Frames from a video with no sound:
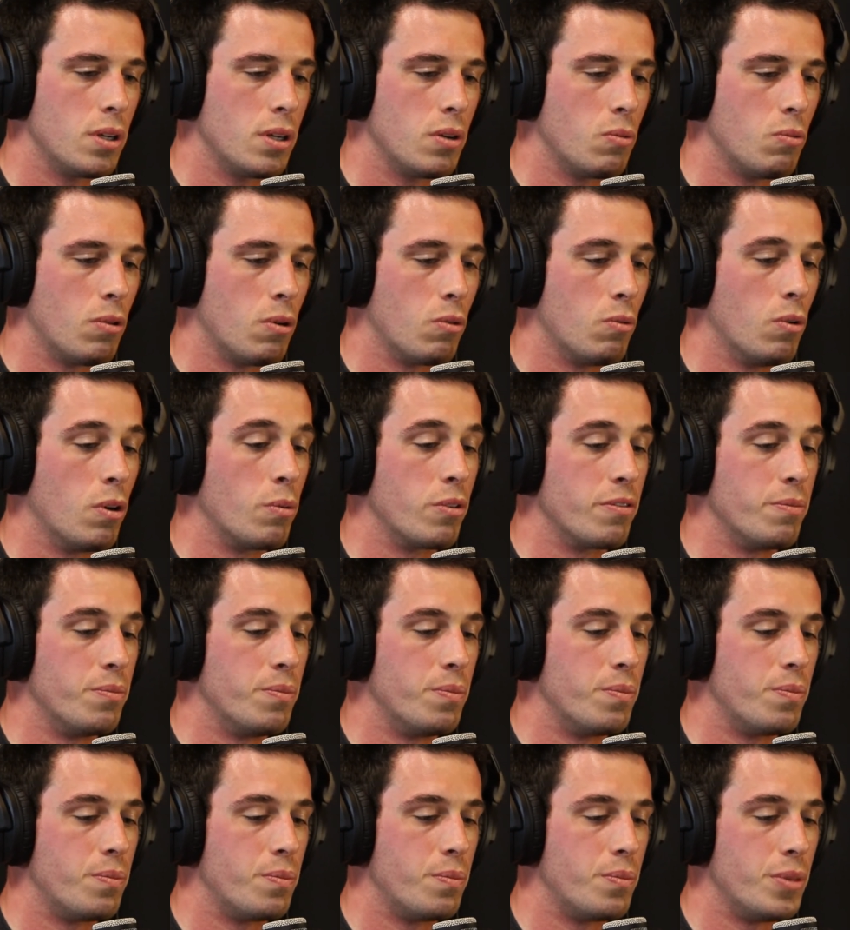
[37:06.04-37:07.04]
What we've
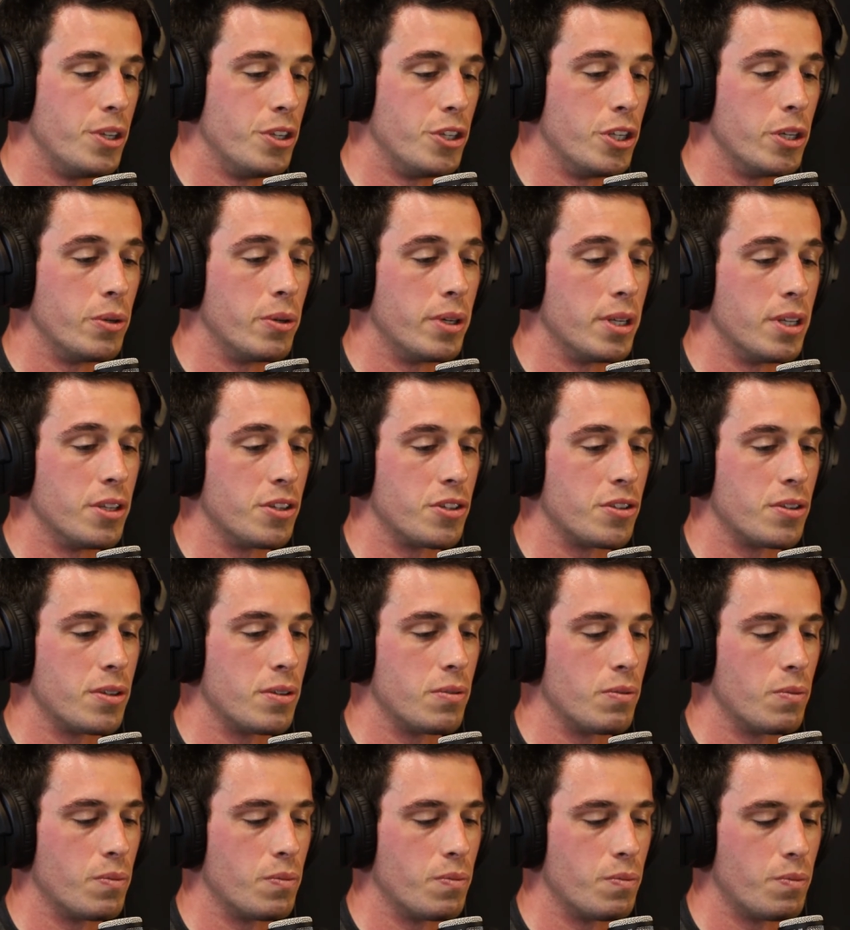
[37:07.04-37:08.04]
been doing is
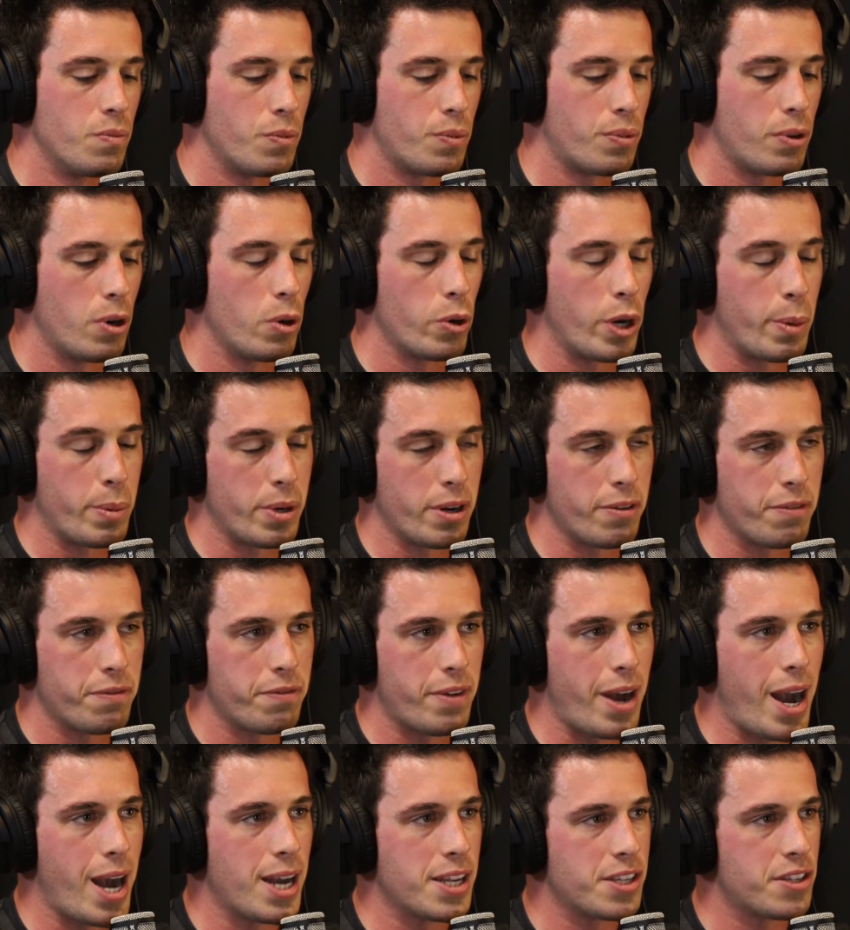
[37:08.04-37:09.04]
programming a
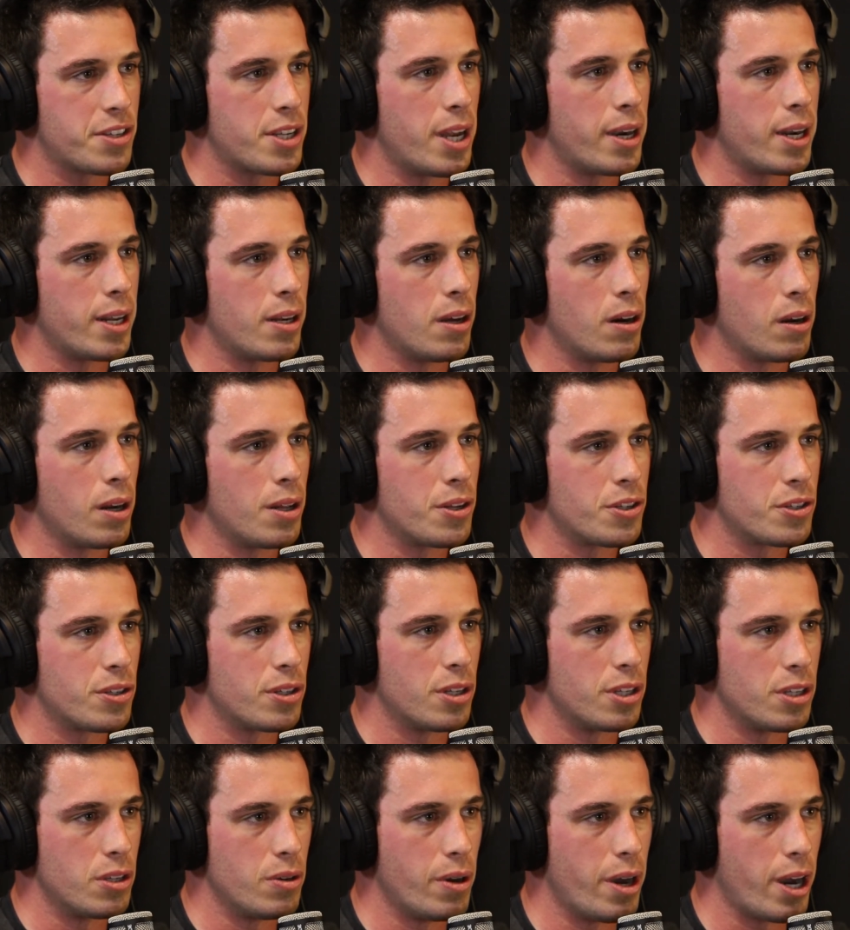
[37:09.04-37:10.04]
fast setting on it so
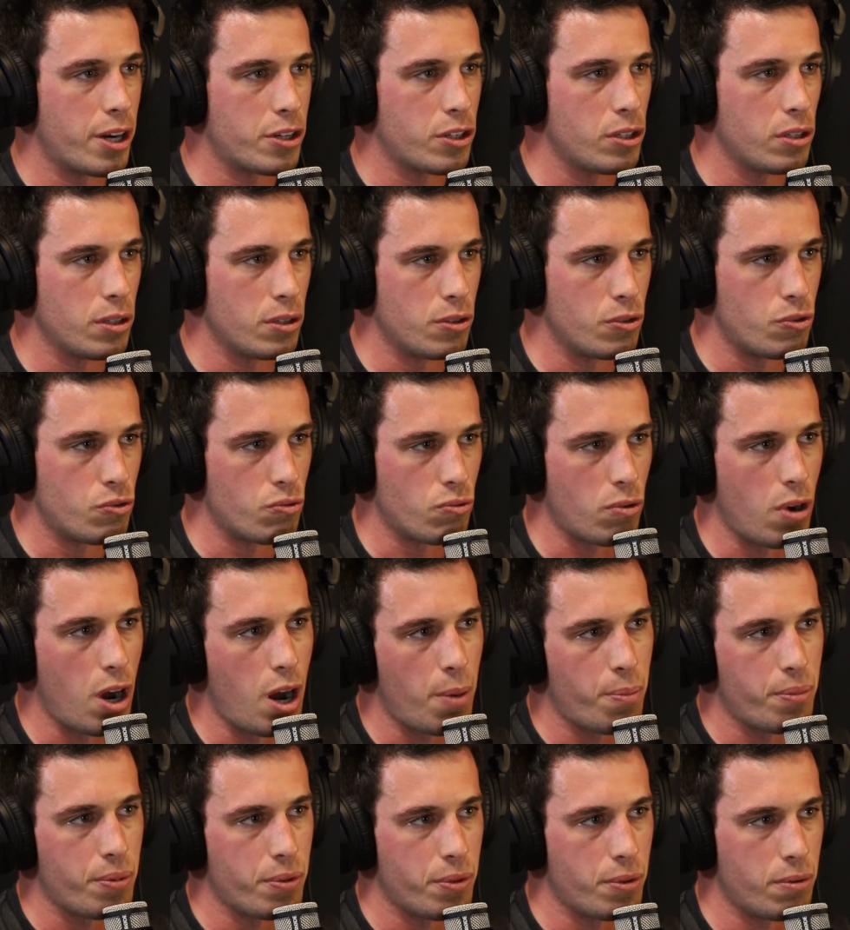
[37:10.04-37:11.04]
that you actually
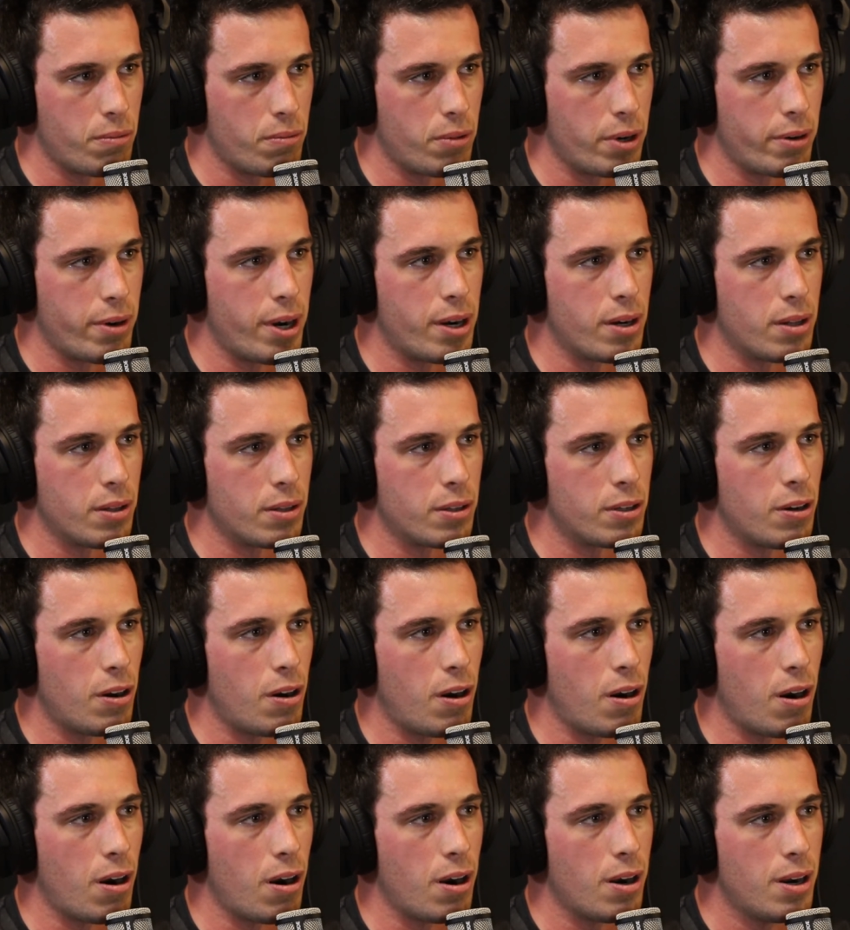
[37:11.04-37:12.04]
drop the rear end of the
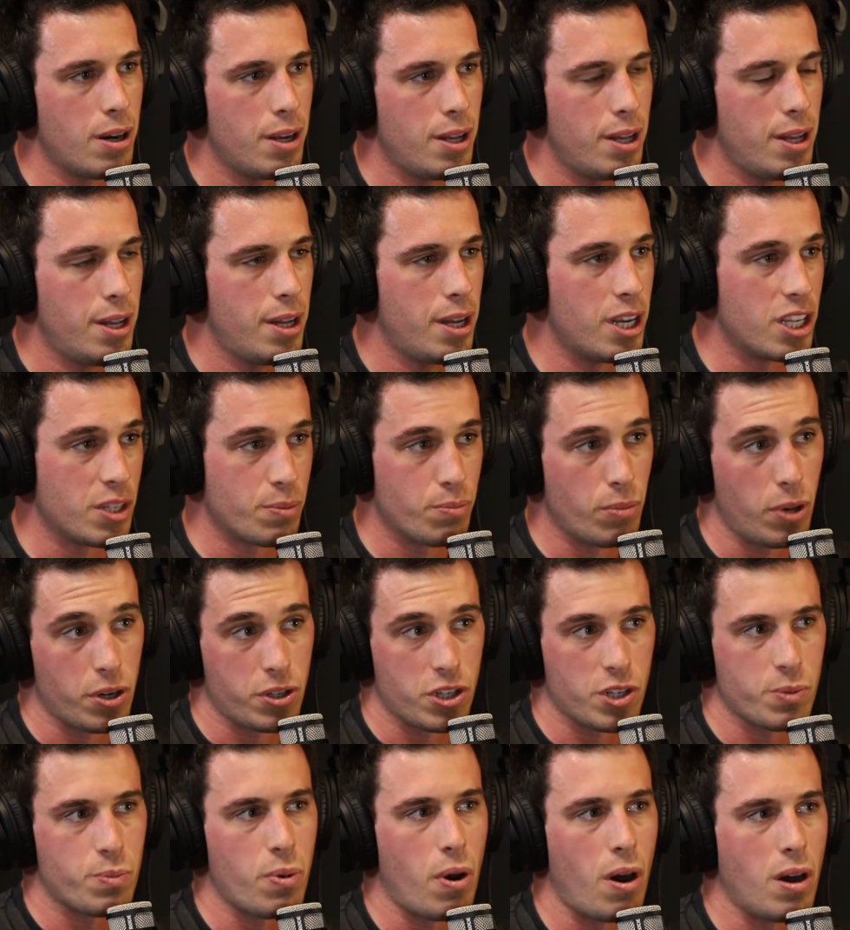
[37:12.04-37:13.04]
car as
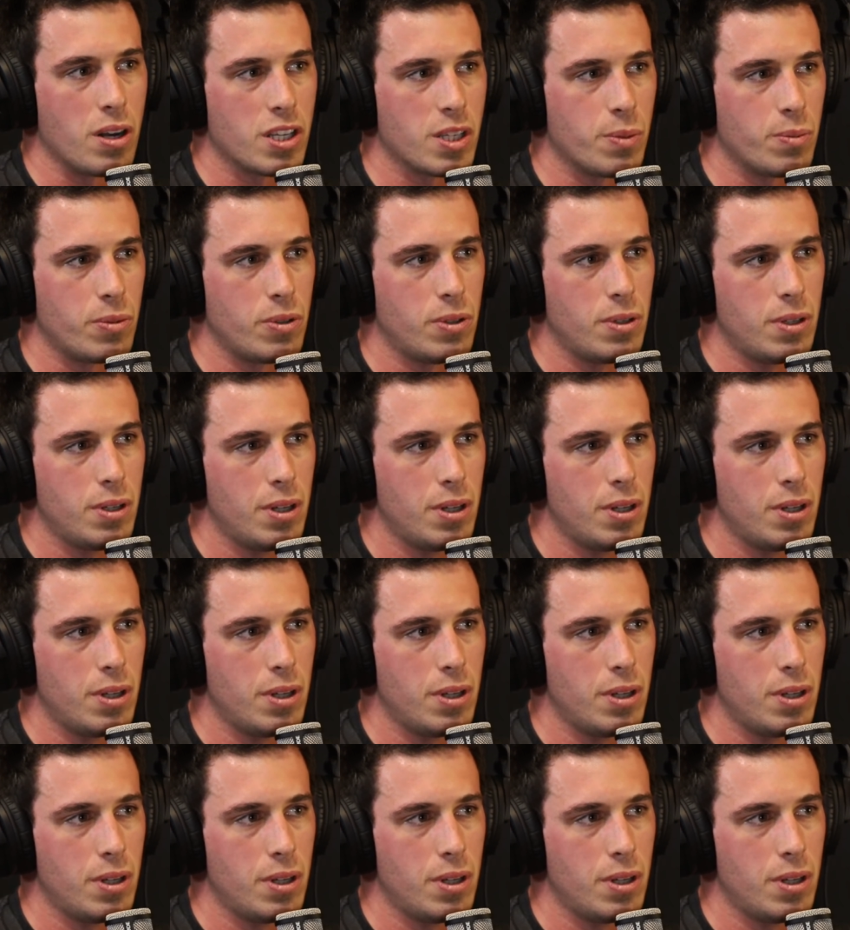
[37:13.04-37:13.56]
much as possible.